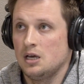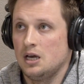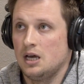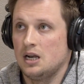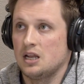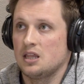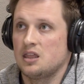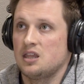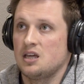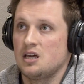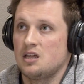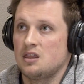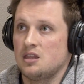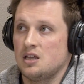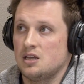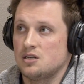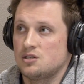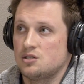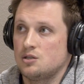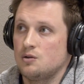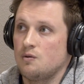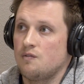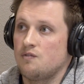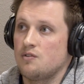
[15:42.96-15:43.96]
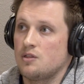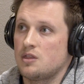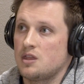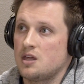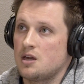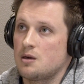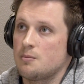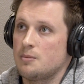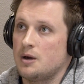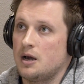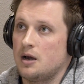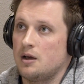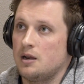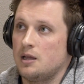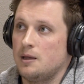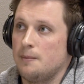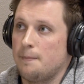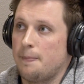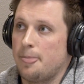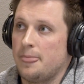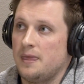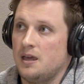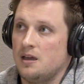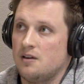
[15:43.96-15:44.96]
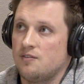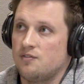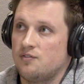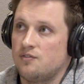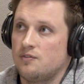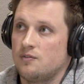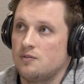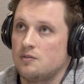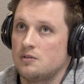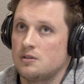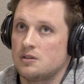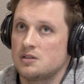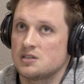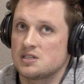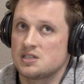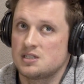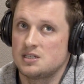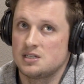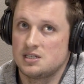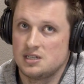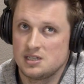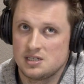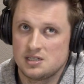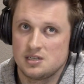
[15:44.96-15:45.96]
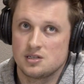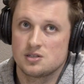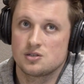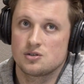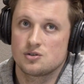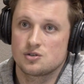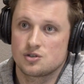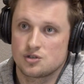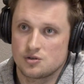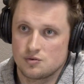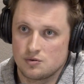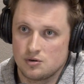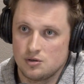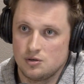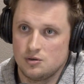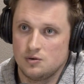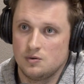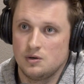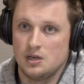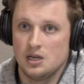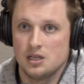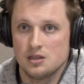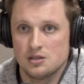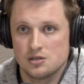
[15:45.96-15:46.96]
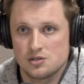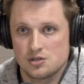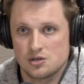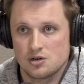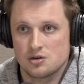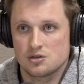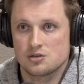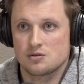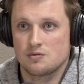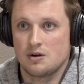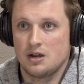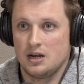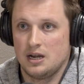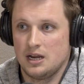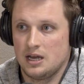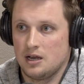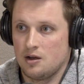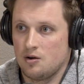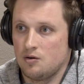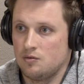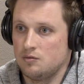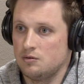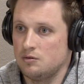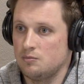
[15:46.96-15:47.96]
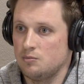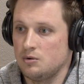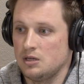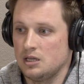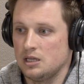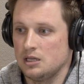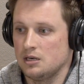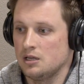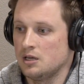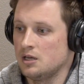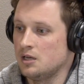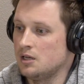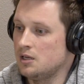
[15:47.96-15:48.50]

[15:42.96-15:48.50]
and mm-hmm. I think mm-hmm. that too, if you think about it, if the statistics are true in the church right now, and we,